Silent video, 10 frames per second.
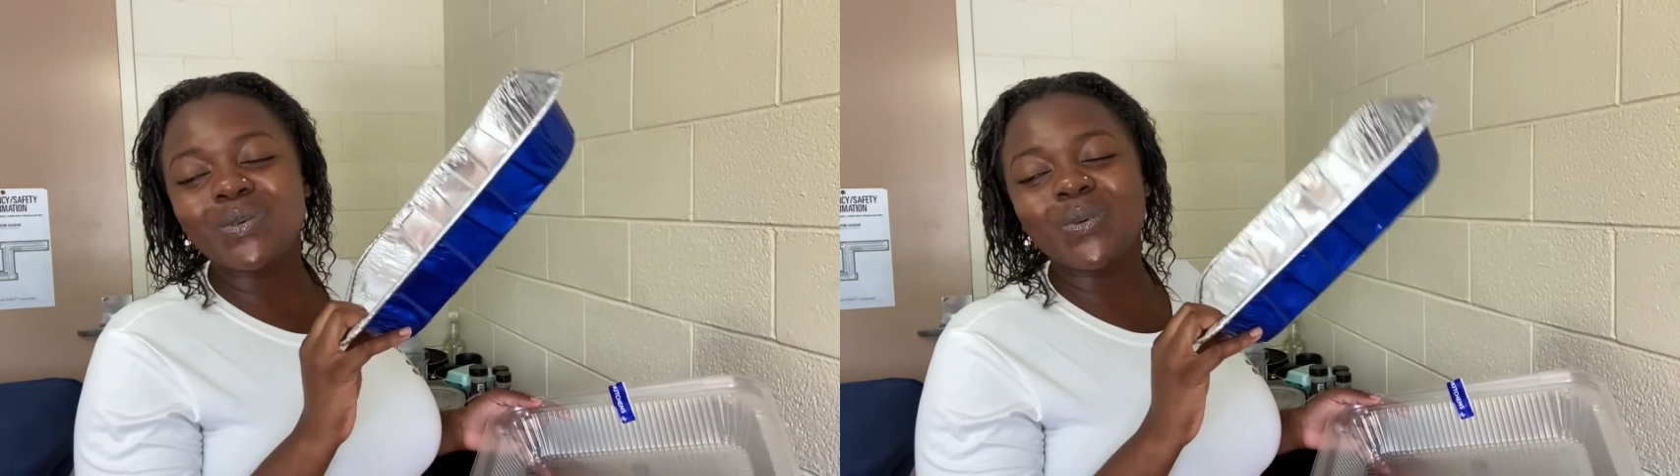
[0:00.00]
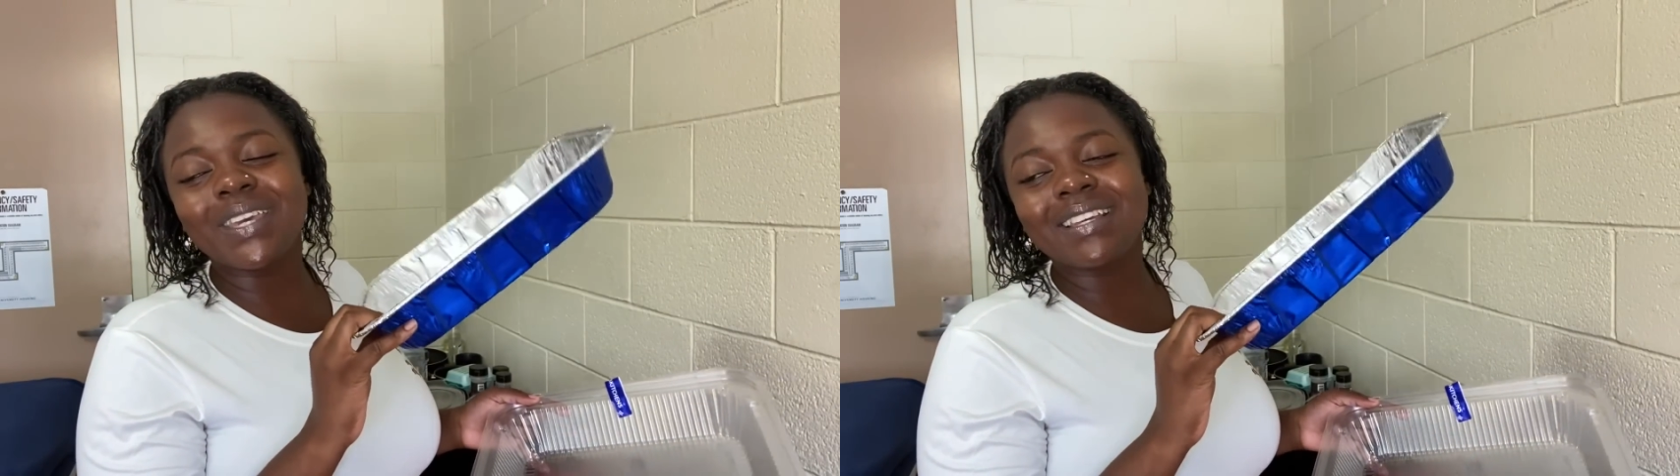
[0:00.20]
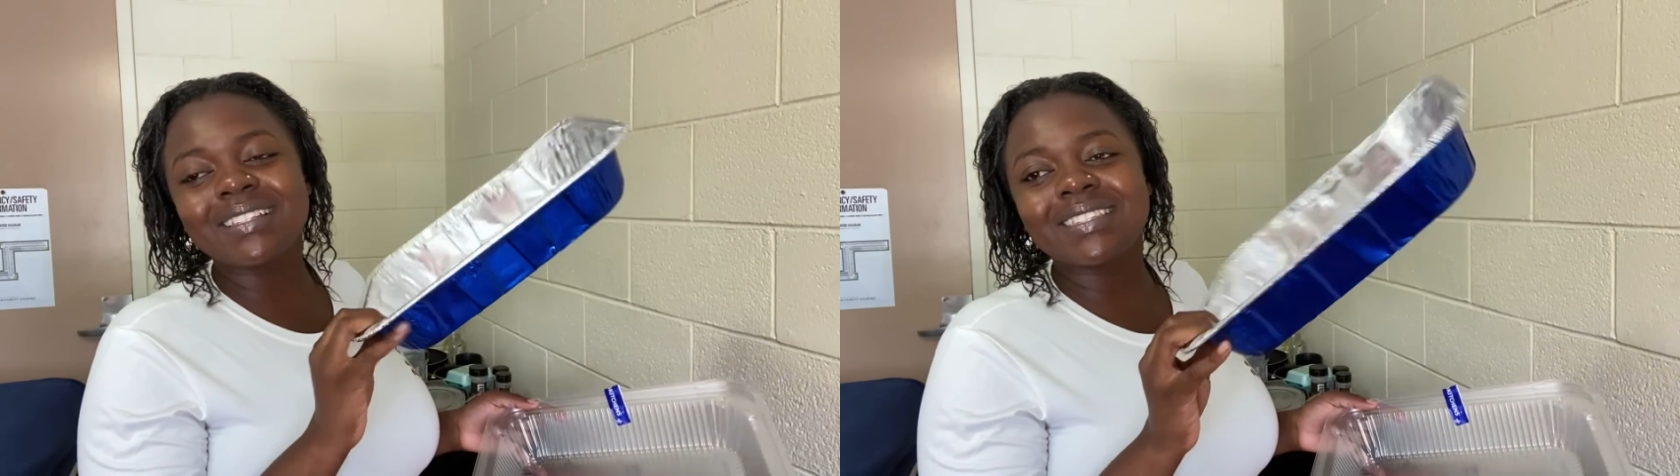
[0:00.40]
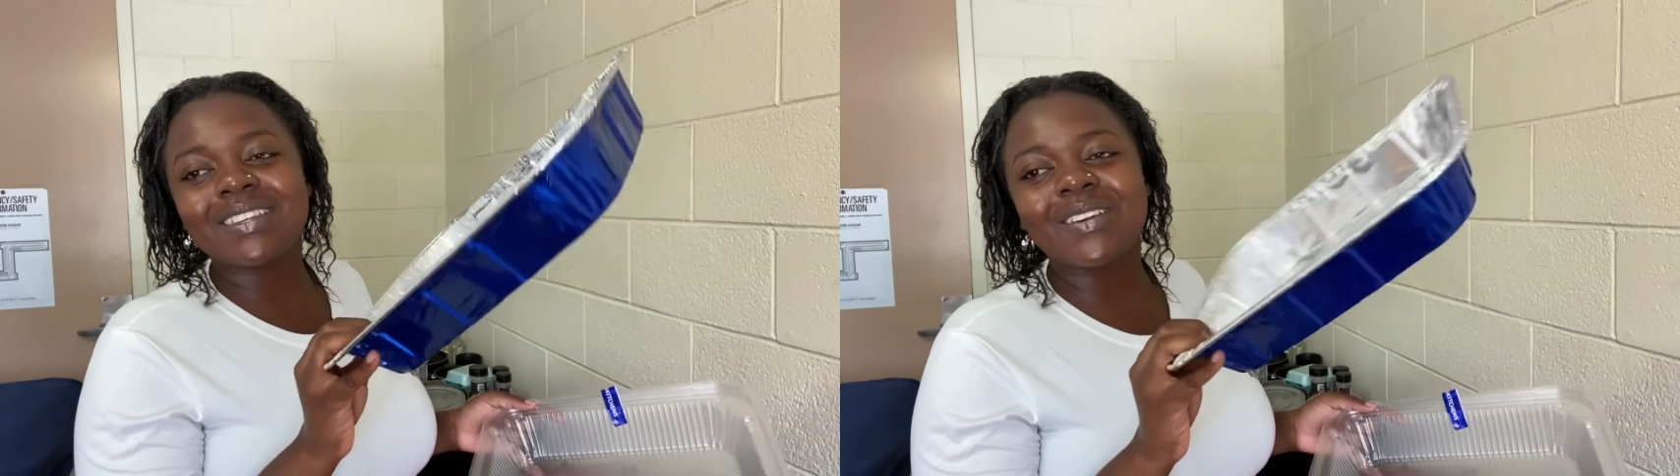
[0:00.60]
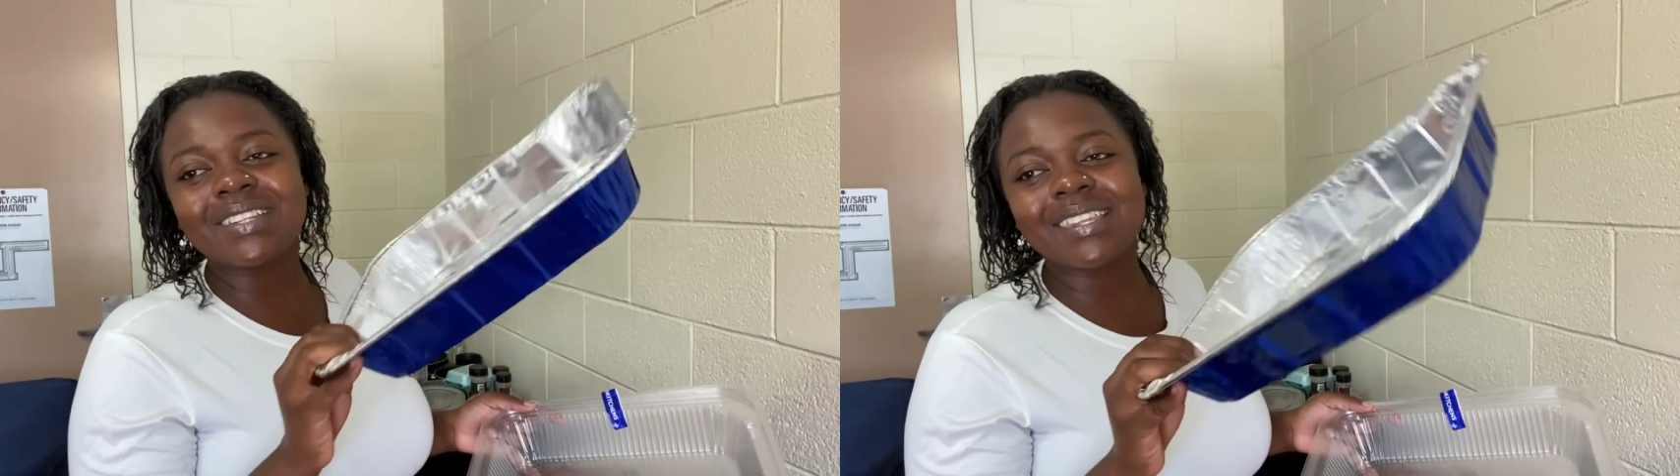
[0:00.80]
wings
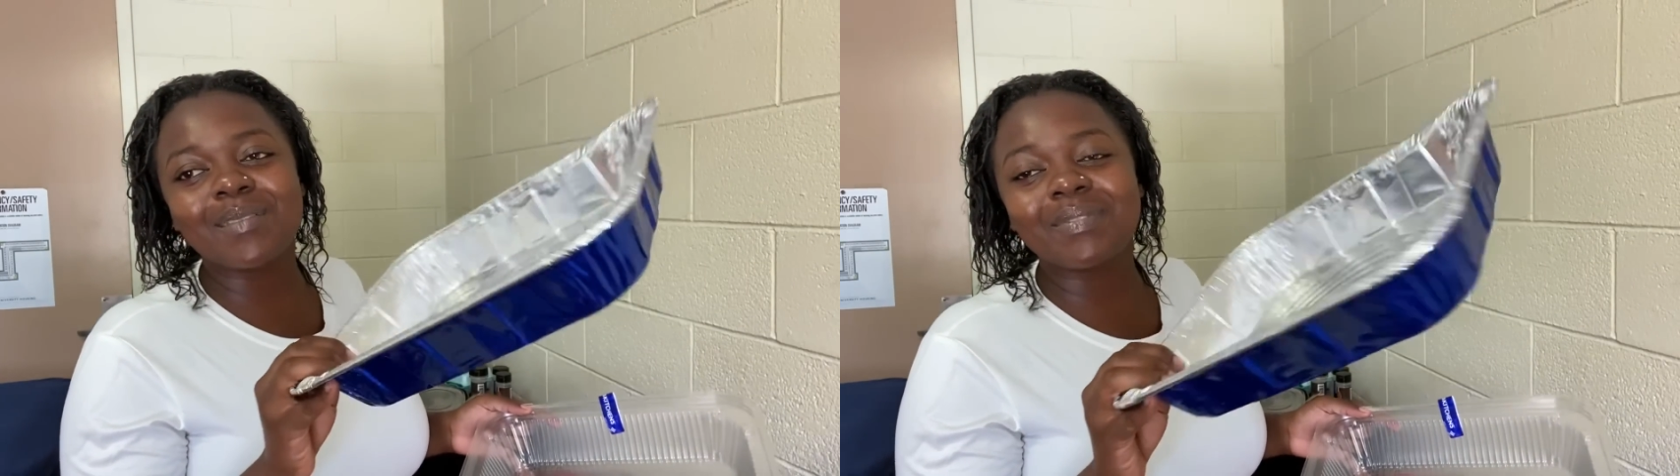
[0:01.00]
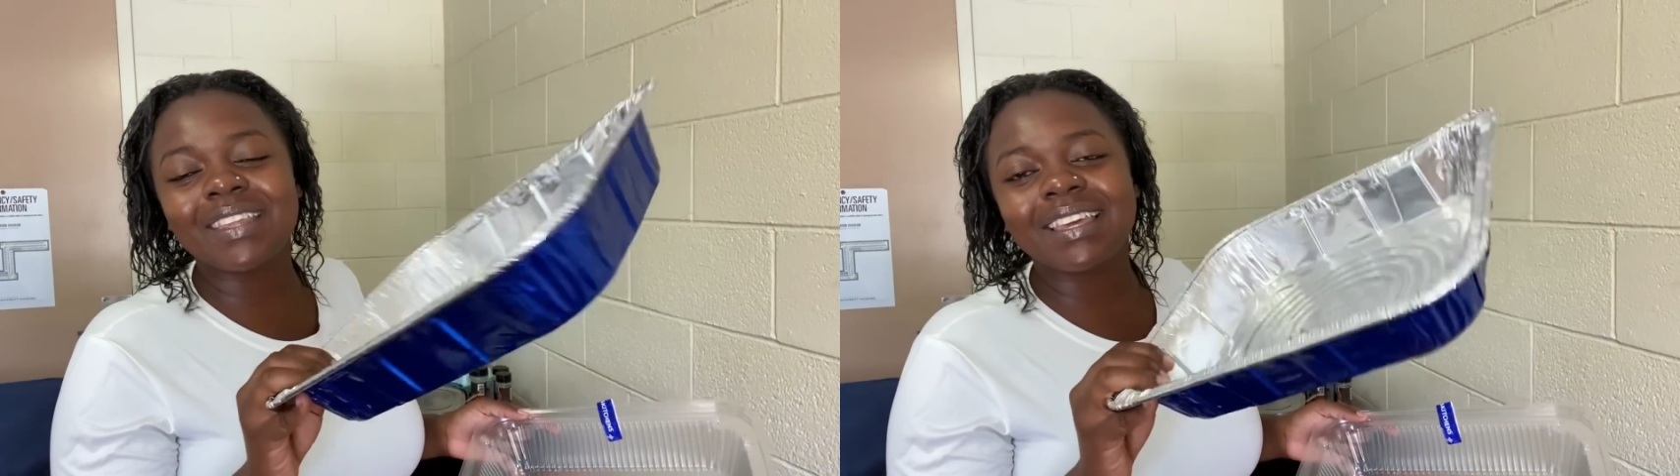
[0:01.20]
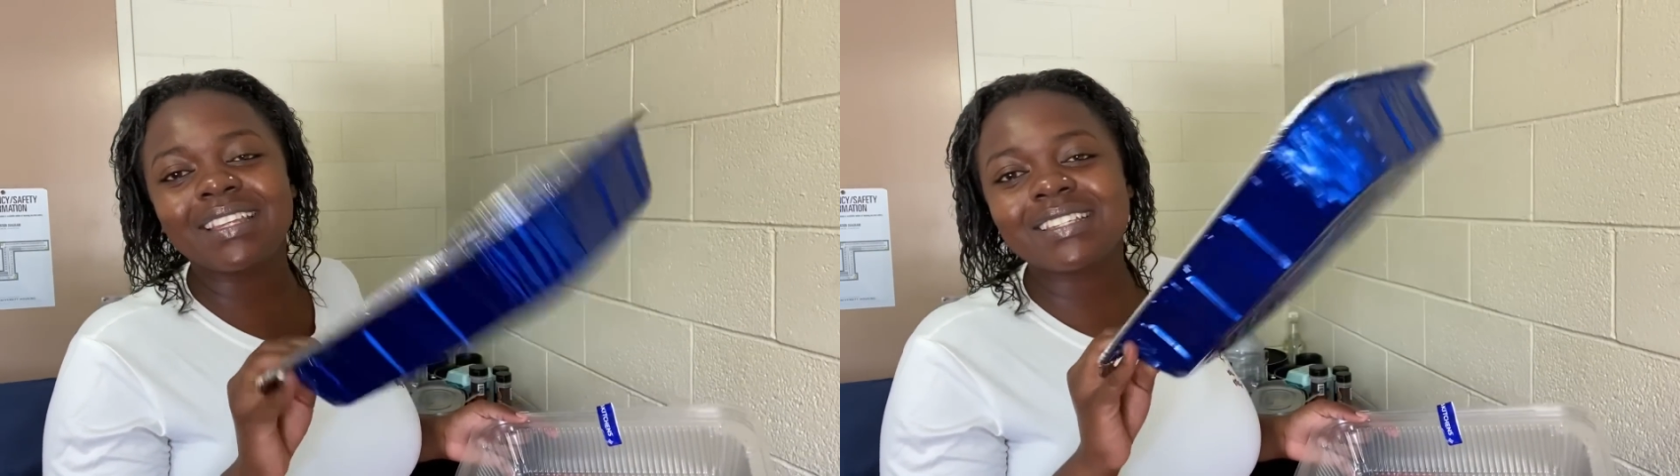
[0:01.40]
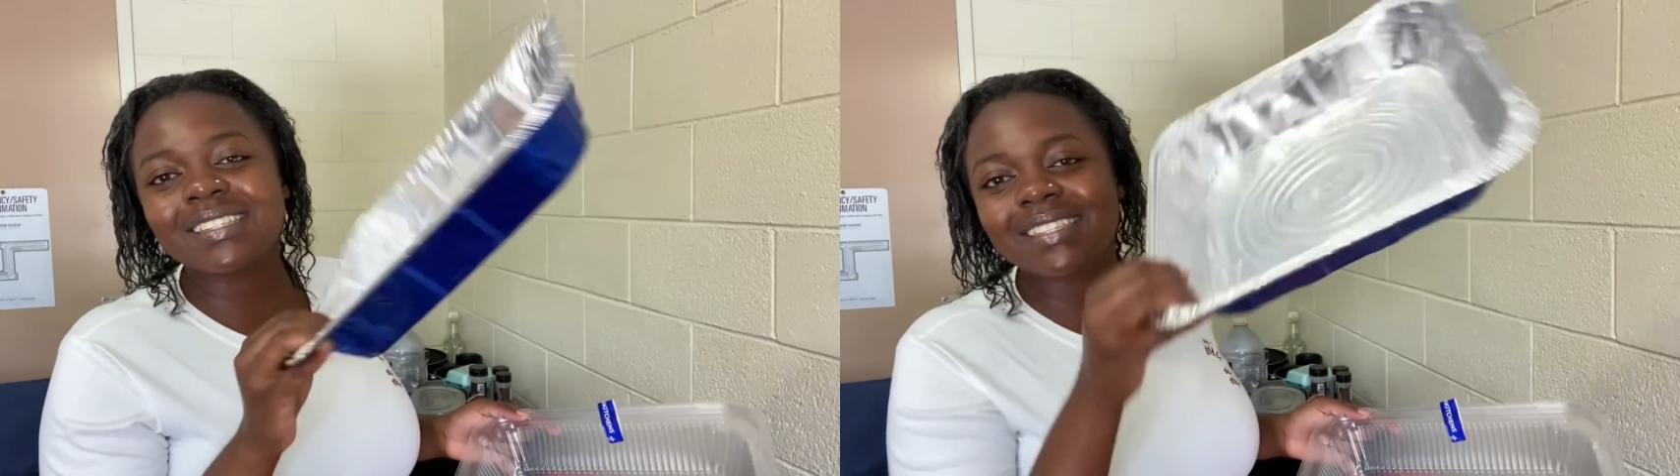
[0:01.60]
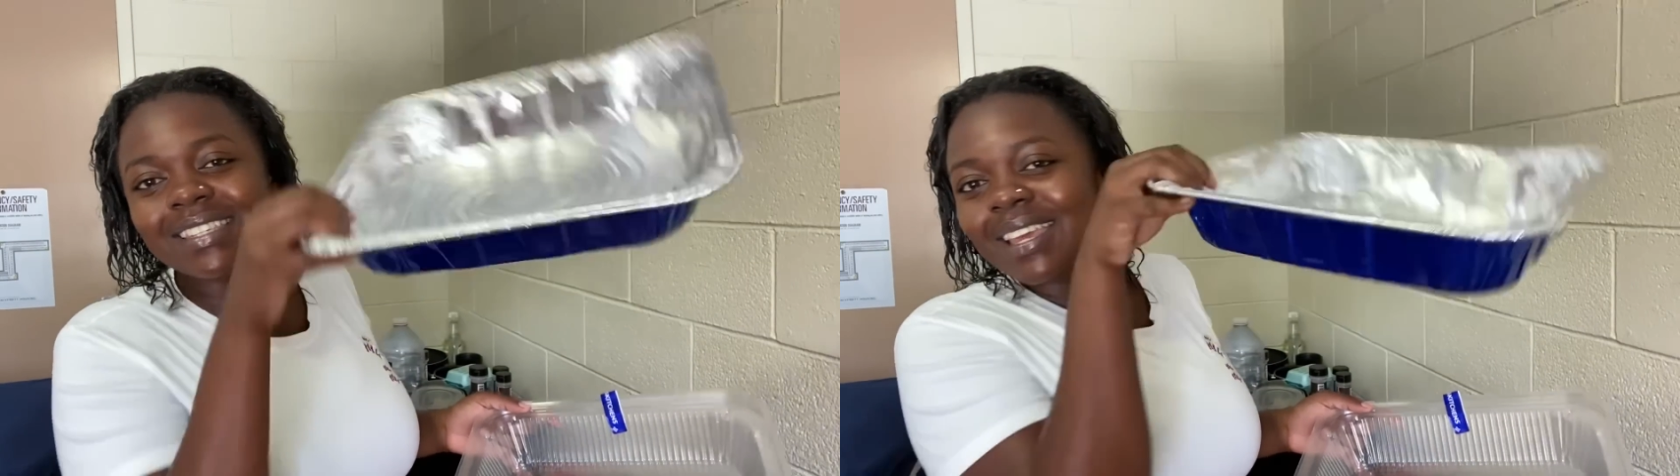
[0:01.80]
or something and just